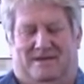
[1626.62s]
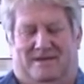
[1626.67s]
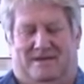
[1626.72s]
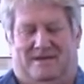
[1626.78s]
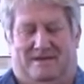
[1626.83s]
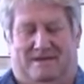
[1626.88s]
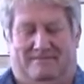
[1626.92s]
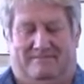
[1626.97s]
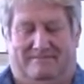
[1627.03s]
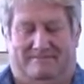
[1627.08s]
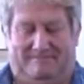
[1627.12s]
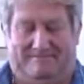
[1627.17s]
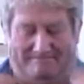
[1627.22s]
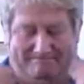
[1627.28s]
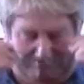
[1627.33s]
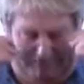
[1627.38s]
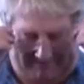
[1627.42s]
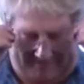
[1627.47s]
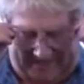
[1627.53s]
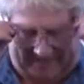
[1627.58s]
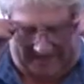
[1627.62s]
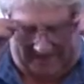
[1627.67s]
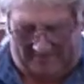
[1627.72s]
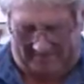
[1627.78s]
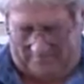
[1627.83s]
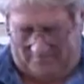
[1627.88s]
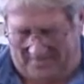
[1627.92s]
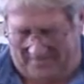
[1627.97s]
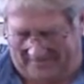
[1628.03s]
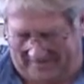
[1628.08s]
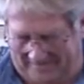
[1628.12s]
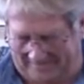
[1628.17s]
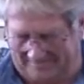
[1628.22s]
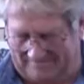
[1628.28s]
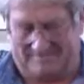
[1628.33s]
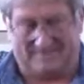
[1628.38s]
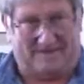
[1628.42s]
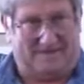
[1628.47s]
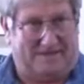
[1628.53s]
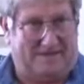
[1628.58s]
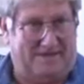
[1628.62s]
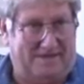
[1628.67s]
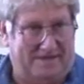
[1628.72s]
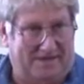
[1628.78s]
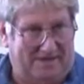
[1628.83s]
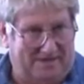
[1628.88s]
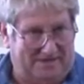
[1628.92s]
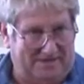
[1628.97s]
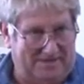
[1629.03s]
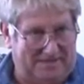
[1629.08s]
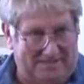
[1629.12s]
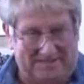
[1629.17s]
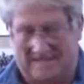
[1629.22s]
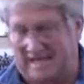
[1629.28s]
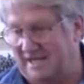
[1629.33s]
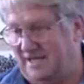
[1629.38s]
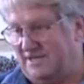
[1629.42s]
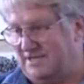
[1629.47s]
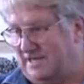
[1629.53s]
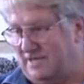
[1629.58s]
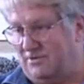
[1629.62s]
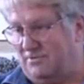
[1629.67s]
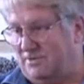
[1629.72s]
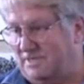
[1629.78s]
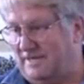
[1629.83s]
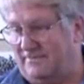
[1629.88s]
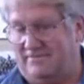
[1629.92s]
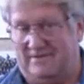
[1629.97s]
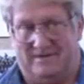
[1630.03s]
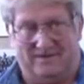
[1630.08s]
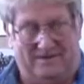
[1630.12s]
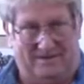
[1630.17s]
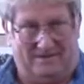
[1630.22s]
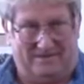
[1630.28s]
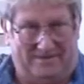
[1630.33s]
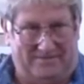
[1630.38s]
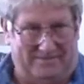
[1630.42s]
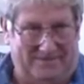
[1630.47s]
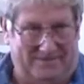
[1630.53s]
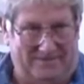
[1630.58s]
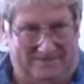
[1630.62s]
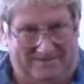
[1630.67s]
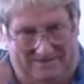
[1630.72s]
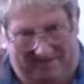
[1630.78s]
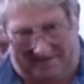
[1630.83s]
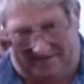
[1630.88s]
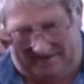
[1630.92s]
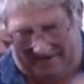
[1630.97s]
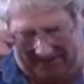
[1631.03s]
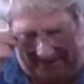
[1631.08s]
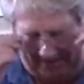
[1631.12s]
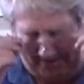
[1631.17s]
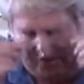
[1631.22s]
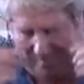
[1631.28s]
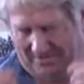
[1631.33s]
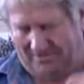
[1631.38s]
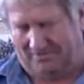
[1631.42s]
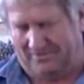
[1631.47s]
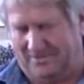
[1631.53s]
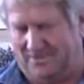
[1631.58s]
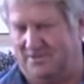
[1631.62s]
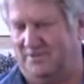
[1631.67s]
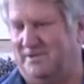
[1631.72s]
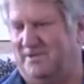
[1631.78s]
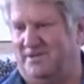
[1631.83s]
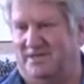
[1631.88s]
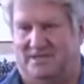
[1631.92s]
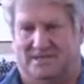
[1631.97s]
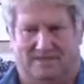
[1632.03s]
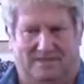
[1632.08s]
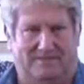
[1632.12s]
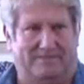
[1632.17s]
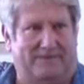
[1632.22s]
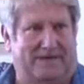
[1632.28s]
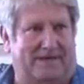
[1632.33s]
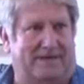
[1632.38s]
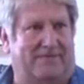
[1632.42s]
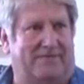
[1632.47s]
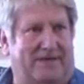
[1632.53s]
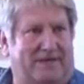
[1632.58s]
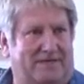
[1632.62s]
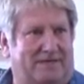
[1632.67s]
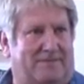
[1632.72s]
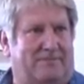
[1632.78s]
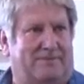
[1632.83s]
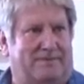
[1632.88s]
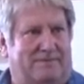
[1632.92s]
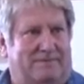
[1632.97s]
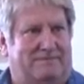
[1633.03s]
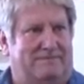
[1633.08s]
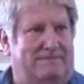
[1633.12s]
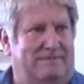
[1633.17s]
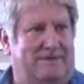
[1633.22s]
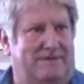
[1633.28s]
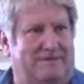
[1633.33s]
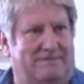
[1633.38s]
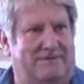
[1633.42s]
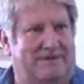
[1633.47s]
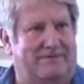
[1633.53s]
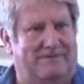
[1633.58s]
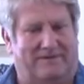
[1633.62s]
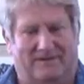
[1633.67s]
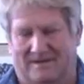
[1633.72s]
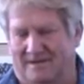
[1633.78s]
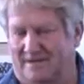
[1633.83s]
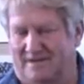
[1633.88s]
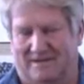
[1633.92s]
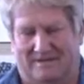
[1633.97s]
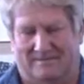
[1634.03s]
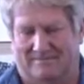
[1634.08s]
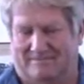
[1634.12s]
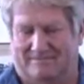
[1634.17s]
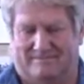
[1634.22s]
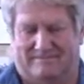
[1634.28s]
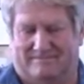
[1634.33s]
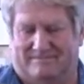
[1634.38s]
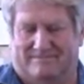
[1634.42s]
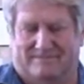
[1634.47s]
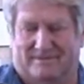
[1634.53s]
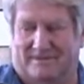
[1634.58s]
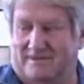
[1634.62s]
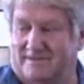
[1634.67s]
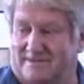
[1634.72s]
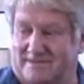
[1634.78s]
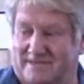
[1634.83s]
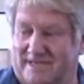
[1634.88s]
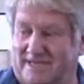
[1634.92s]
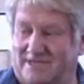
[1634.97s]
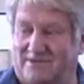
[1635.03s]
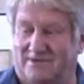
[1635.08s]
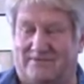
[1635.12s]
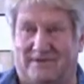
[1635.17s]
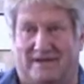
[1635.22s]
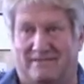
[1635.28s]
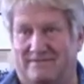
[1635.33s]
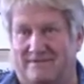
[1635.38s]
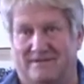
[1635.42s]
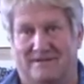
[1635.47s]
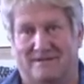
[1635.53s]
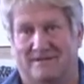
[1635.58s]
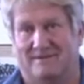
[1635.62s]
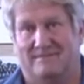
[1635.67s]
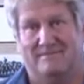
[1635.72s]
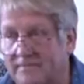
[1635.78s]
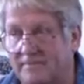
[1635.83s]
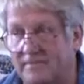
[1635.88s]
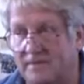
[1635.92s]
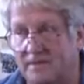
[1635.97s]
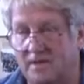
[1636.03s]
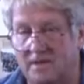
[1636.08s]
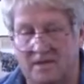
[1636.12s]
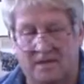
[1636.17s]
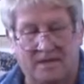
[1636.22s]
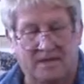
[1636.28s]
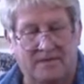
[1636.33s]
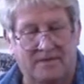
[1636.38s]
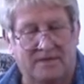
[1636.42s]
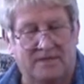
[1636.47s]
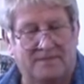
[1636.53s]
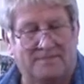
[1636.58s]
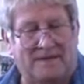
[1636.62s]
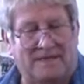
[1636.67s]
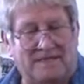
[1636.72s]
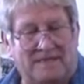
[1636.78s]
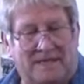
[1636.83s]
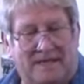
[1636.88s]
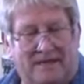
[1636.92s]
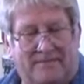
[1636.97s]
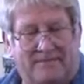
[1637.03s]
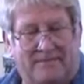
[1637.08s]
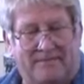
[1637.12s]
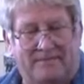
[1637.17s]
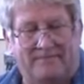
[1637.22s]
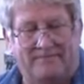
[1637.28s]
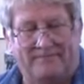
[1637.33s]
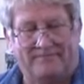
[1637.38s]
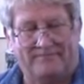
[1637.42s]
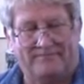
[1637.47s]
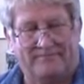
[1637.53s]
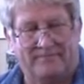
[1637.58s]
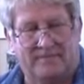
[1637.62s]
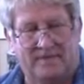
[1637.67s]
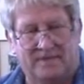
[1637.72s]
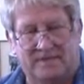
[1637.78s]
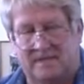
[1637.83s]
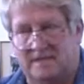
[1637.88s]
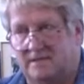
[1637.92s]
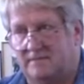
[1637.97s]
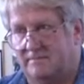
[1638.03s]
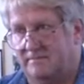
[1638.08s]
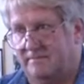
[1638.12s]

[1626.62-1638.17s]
No. There you go, perfect. You know, so I always have. You know, I mean, you know, you're always doing this, picking things up and whatever. Stay soft. Dispenser, yeah. These things.